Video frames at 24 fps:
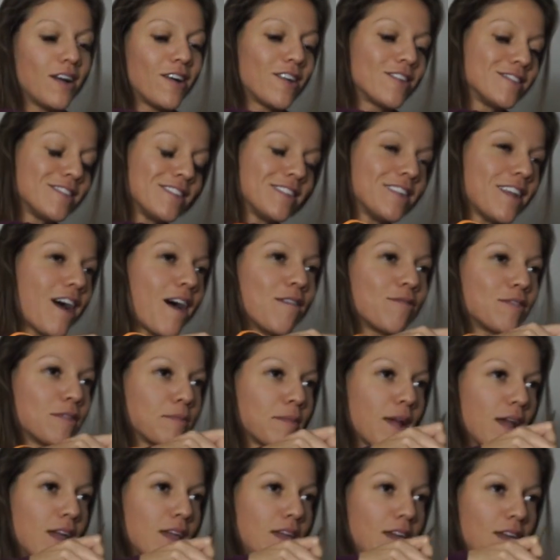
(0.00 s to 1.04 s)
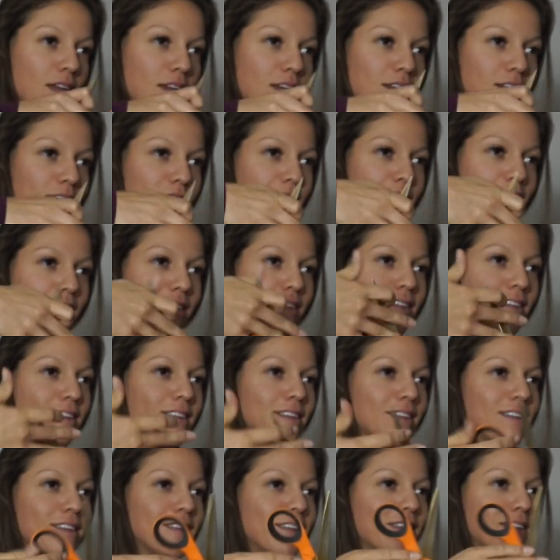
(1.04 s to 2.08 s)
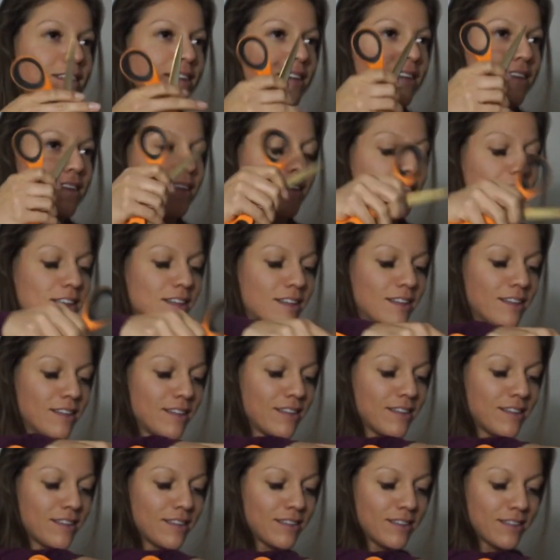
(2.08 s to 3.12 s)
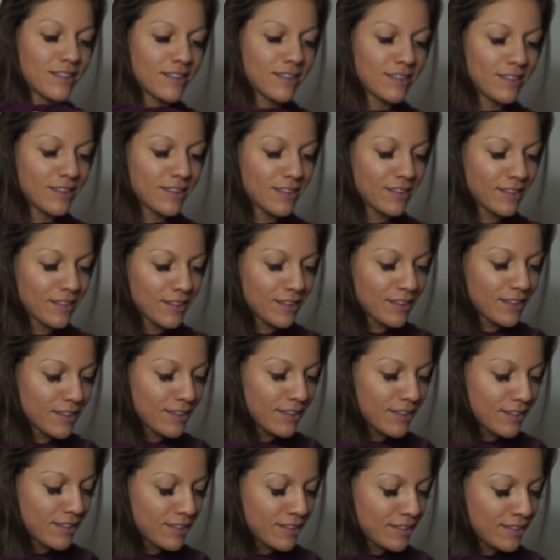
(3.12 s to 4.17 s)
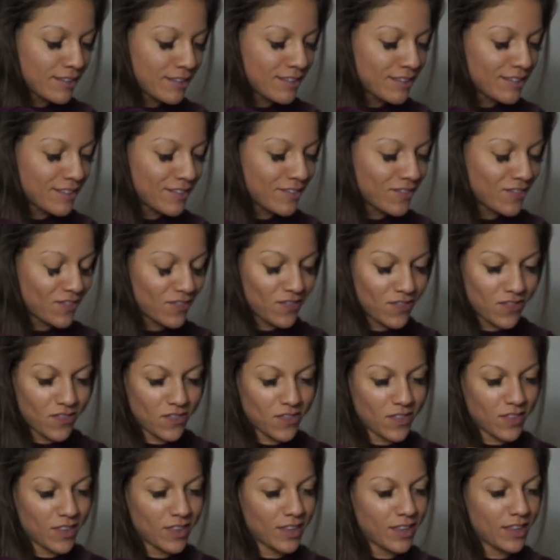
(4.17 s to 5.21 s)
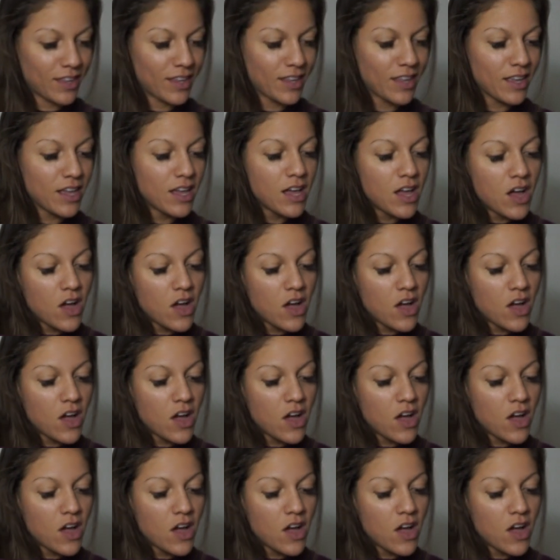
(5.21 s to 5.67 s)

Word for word: Or is it not from Nike? You already saw the the emails.